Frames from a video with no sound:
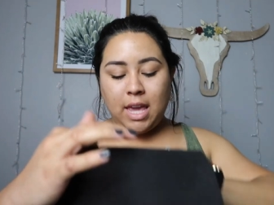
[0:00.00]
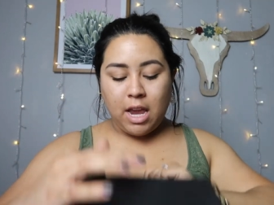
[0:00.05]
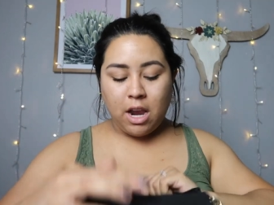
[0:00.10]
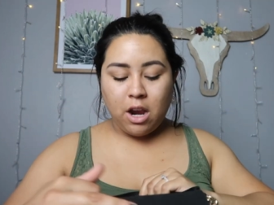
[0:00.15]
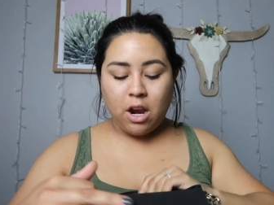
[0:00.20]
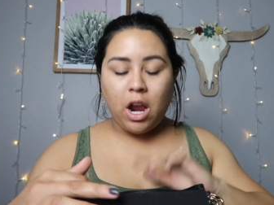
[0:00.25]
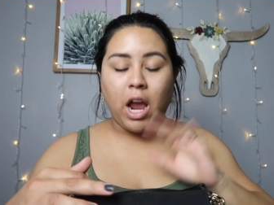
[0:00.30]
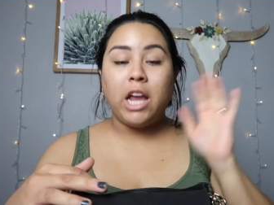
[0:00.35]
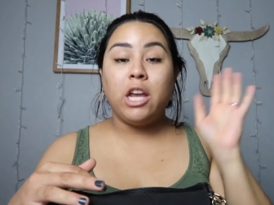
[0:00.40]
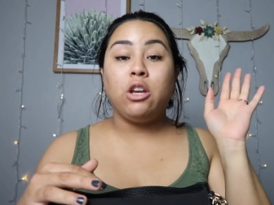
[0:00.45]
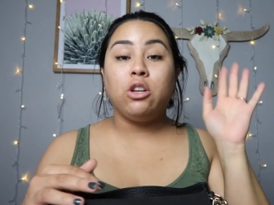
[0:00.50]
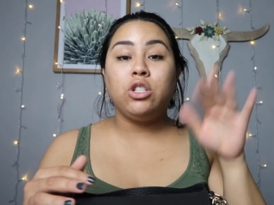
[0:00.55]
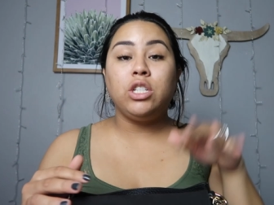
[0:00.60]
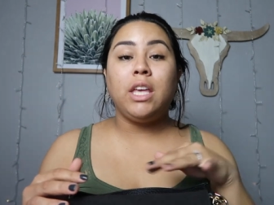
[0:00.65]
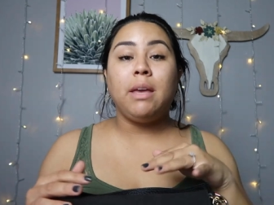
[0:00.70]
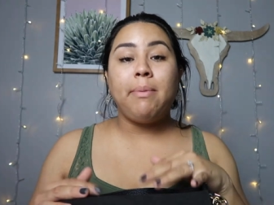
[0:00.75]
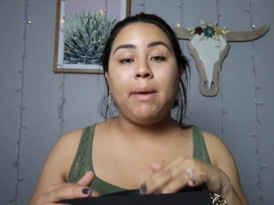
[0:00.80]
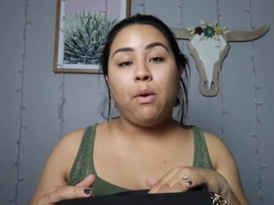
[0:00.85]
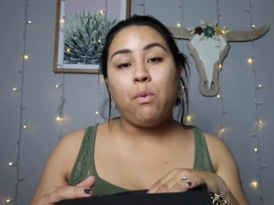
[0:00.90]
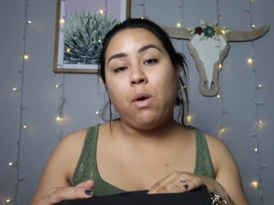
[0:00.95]
there, I
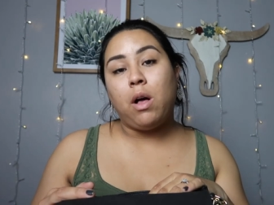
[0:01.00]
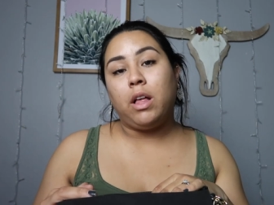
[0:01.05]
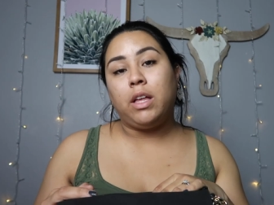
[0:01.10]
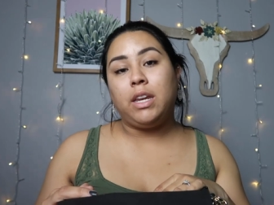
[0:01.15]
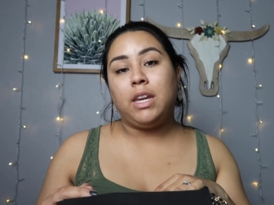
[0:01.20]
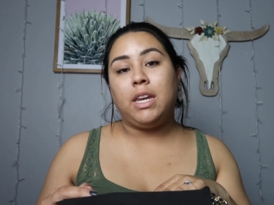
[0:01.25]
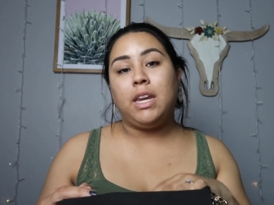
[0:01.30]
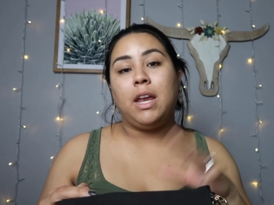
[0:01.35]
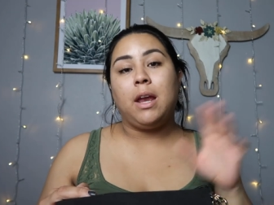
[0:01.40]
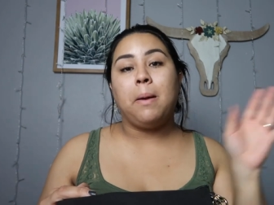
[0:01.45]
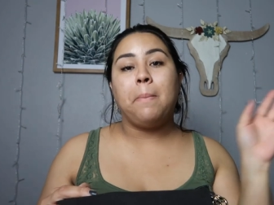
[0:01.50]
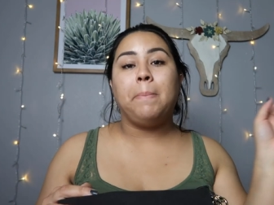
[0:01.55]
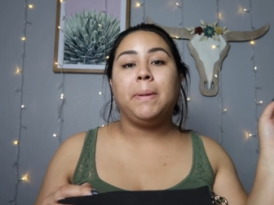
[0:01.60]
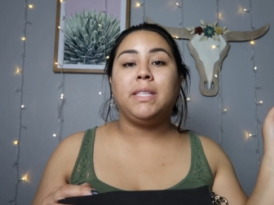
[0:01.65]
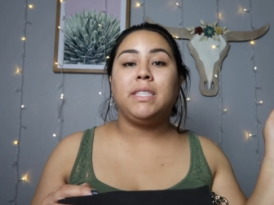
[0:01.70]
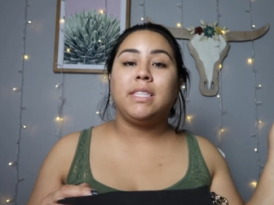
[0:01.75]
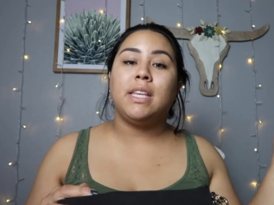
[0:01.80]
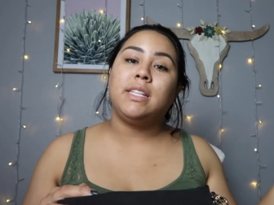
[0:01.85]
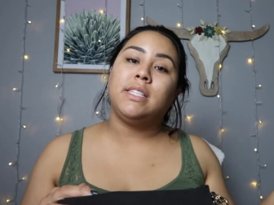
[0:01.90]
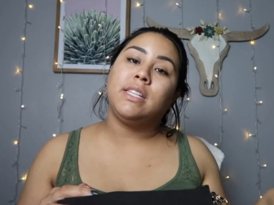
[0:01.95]
usually have my wallet in here,
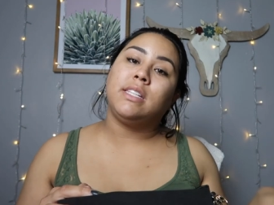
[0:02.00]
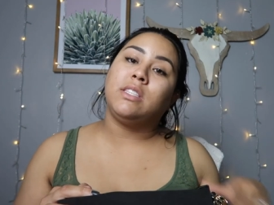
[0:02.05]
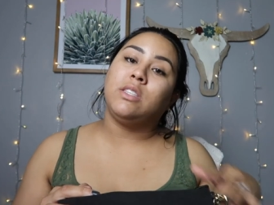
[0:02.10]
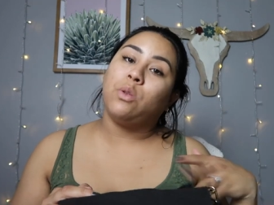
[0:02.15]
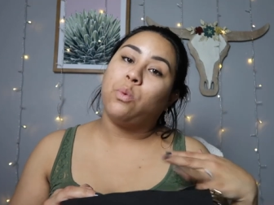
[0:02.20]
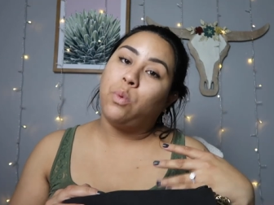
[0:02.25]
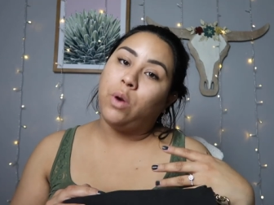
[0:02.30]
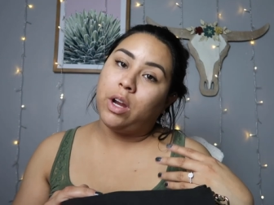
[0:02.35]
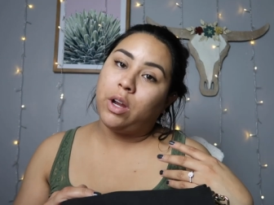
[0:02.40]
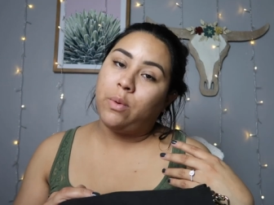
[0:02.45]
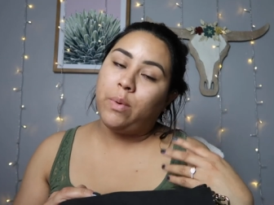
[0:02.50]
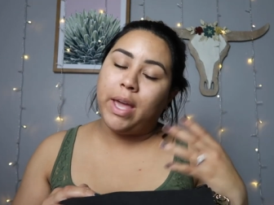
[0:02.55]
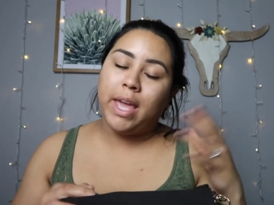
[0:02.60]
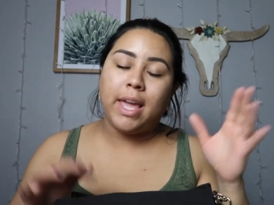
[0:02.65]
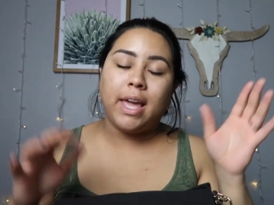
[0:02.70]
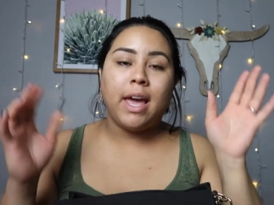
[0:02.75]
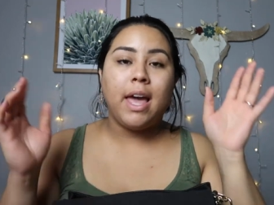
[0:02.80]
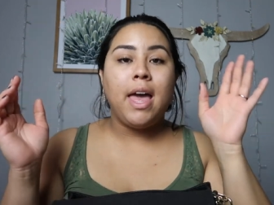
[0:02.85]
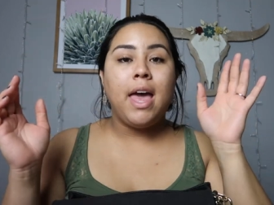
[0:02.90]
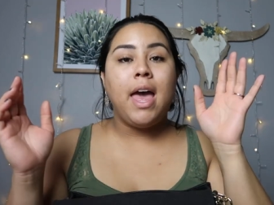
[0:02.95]
but since it's the work
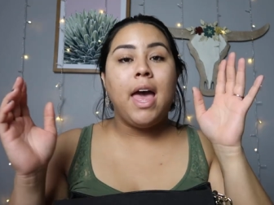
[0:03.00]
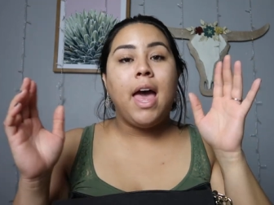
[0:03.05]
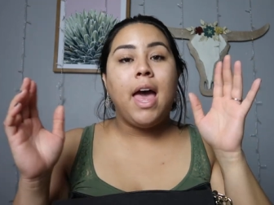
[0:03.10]
week,